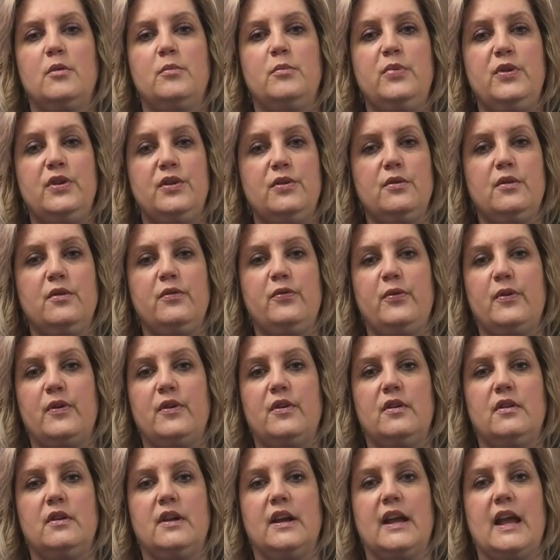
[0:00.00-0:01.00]

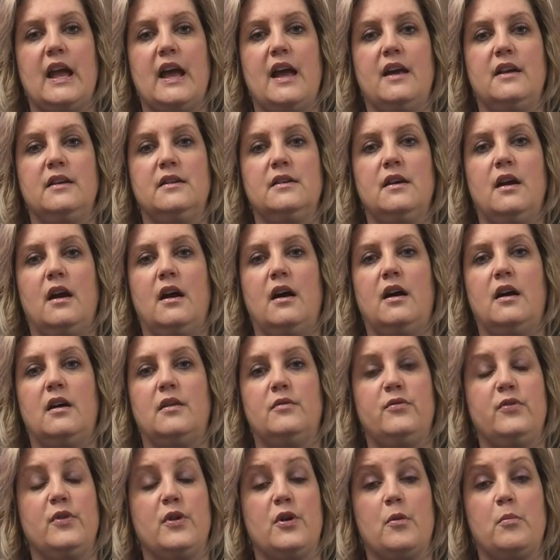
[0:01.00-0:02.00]
Beautiful, again,
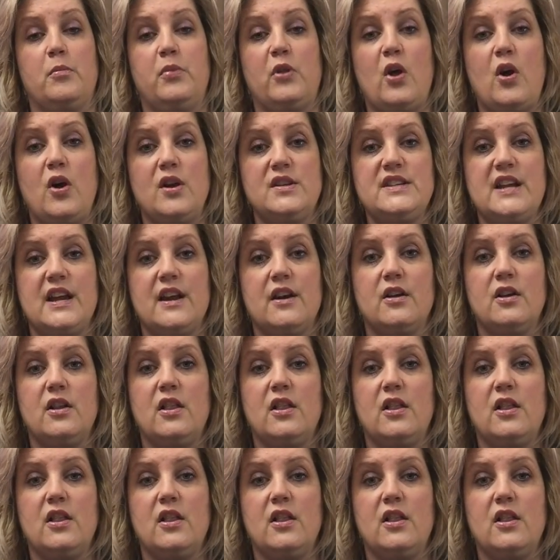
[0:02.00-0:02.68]
for your blonde hair